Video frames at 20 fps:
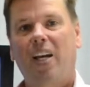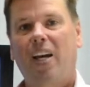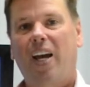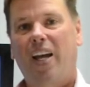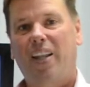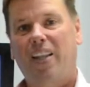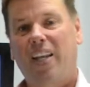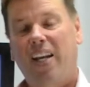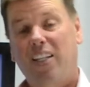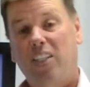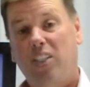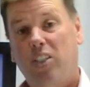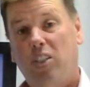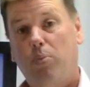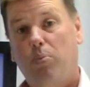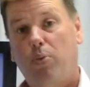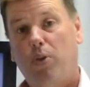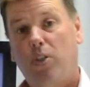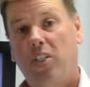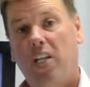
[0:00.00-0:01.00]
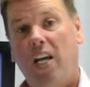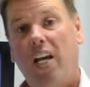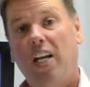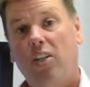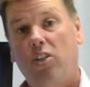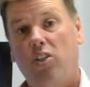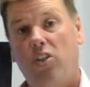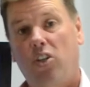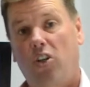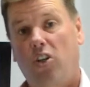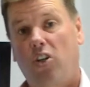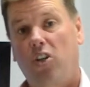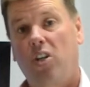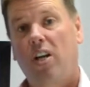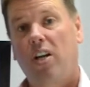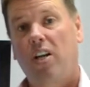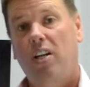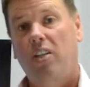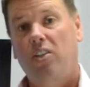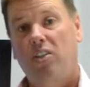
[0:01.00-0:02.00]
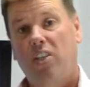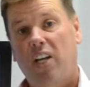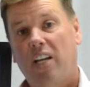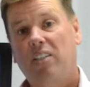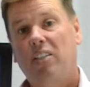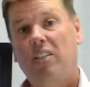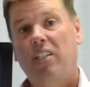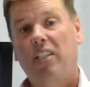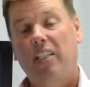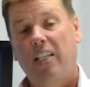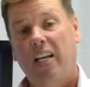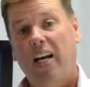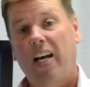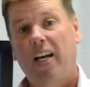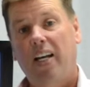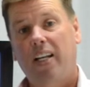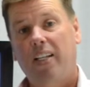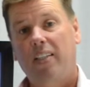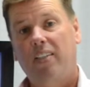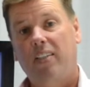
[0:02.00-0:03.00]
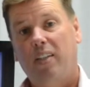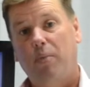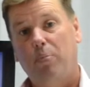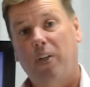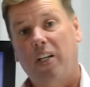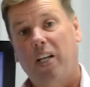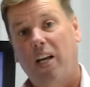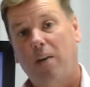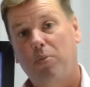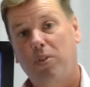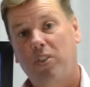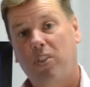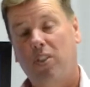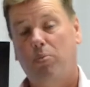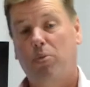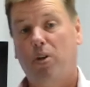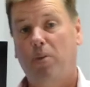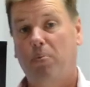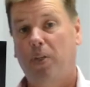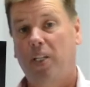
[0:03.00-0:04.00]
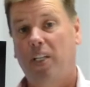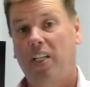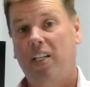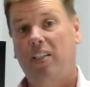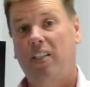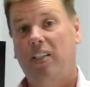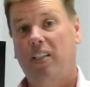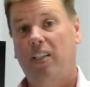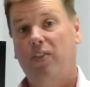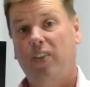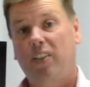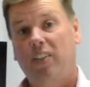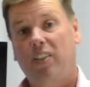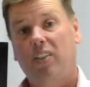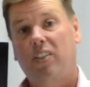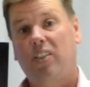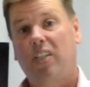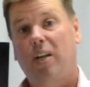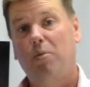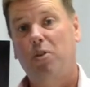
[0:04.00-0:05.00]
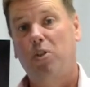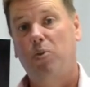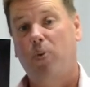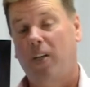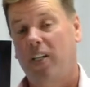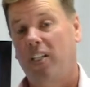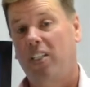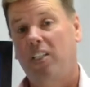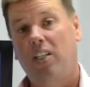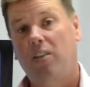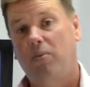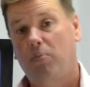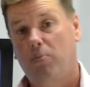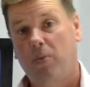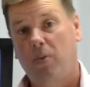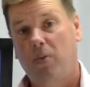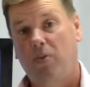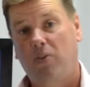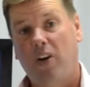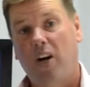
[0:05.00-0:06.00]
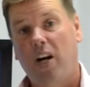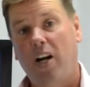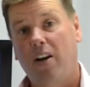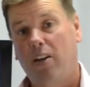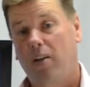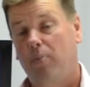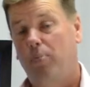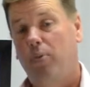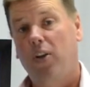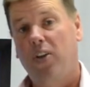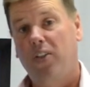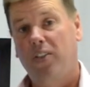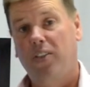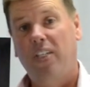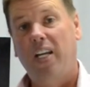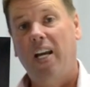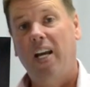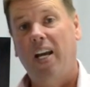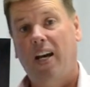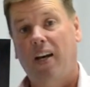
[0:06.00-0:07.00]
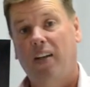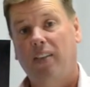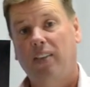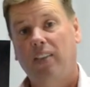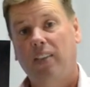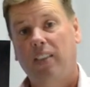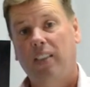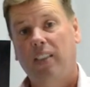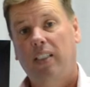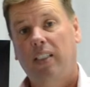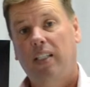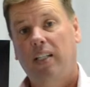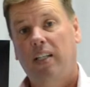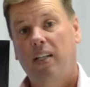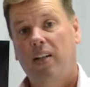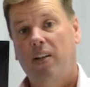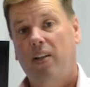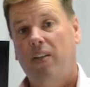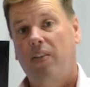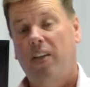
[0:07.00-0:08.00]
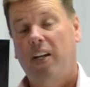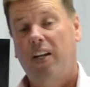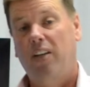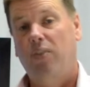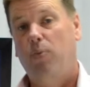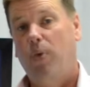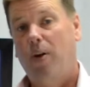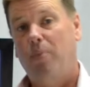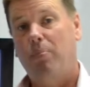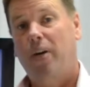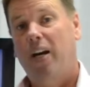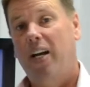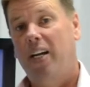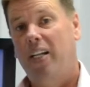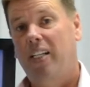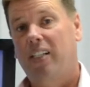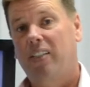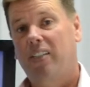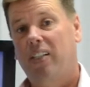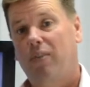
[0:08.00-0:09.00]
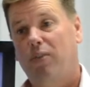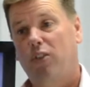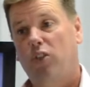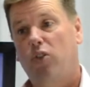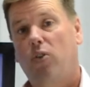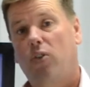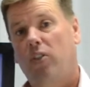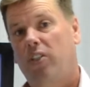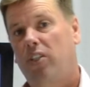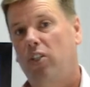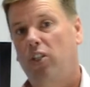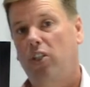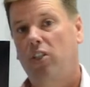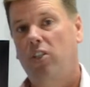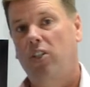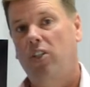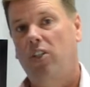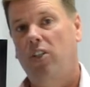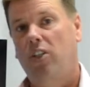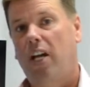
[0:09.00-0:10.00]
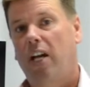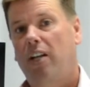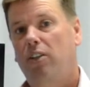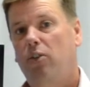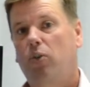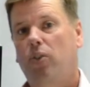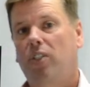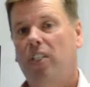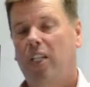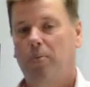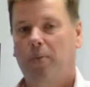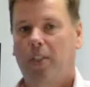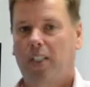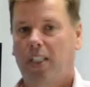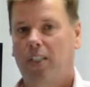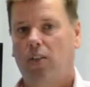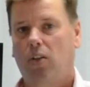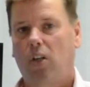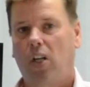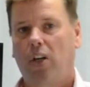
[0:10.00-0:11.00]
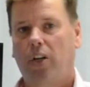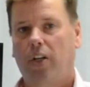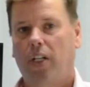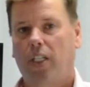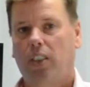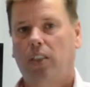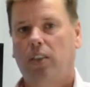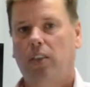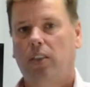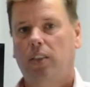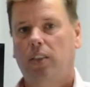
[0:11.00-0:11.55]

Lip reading: And that is to protect you just in case something happens to the property. If it's an established one, e.g. a fire and it burns down, that if one party doesn't have insurance and you do, and you're deemed the legal owner,